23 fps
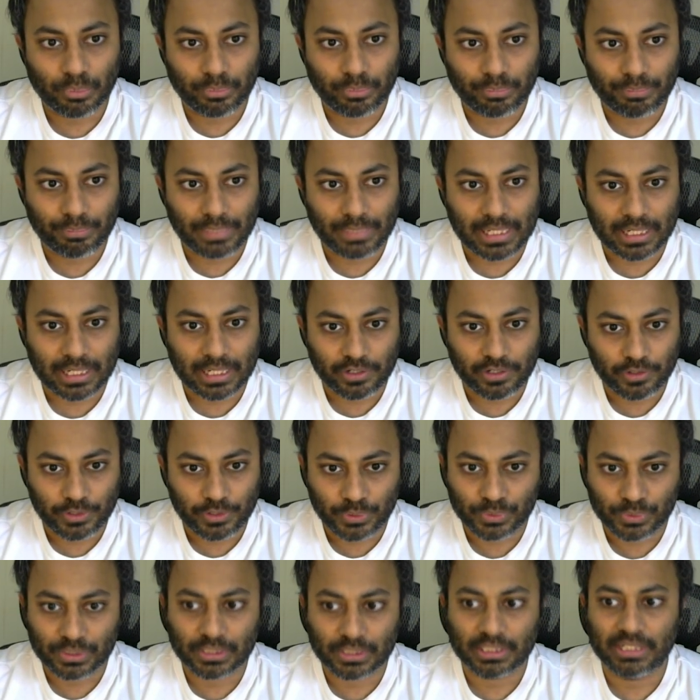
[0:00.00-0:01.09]
black
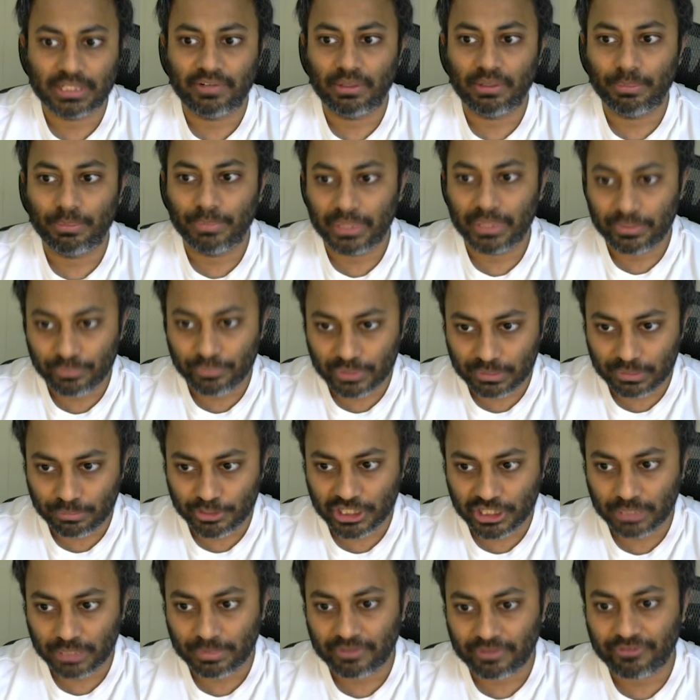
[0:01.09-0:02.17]
continues his development with
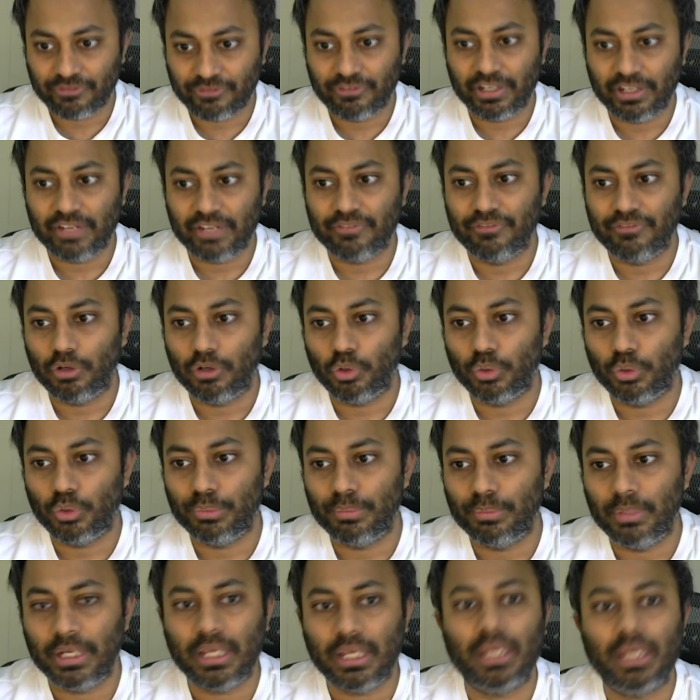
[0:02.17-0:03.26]
bishop f5 followed
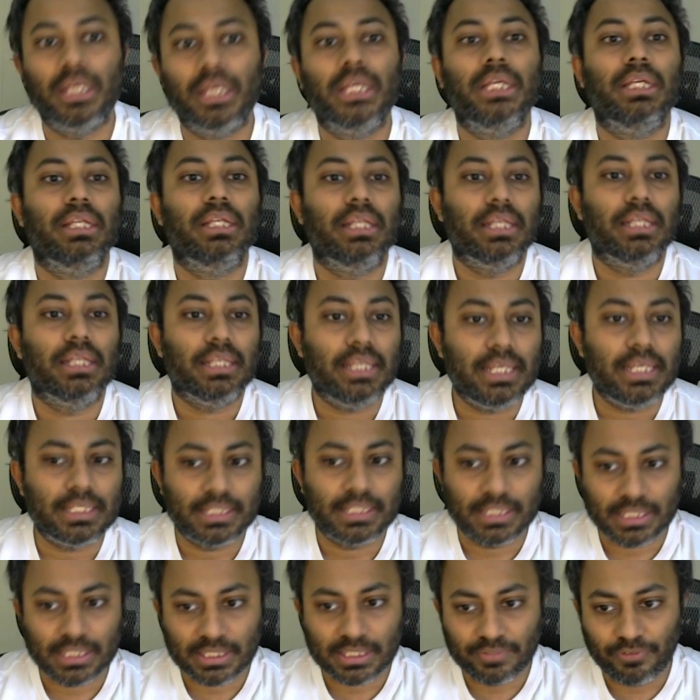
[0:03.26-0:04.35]
by
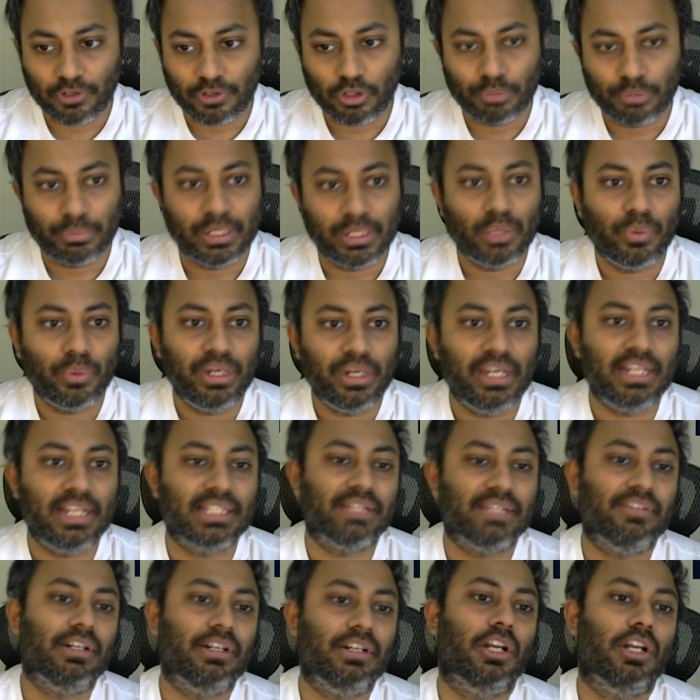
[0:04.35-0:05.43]
e6 followed by queen
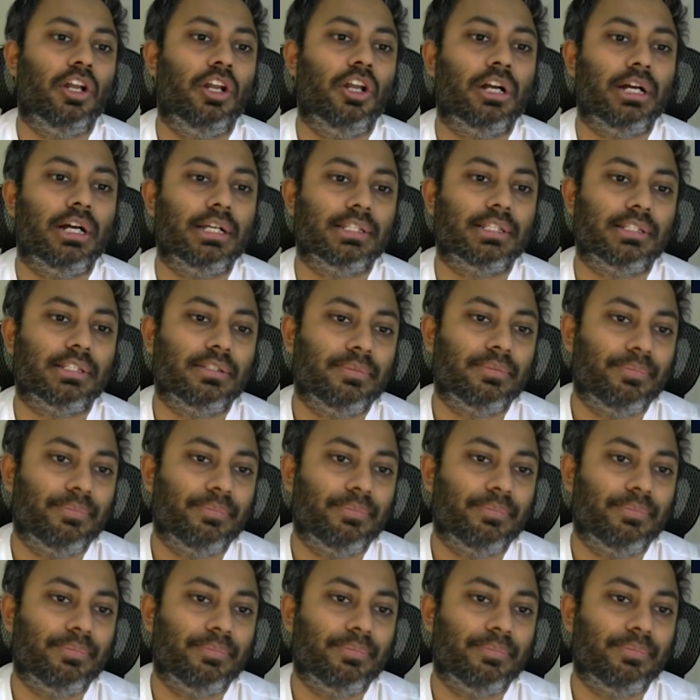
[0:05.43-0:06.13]
d7 and long castle.